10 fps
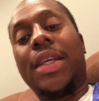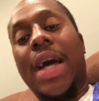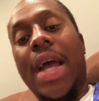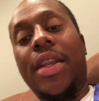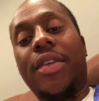
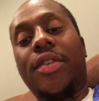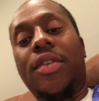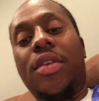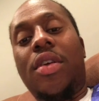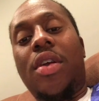kindness.
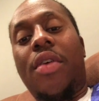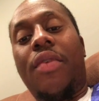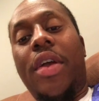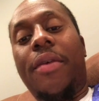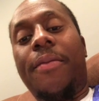All
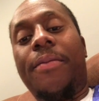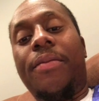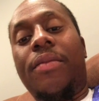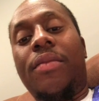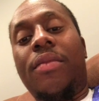right.
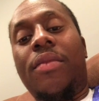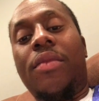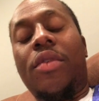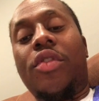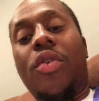
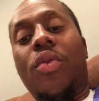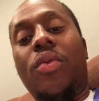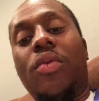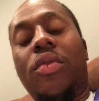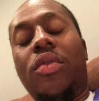So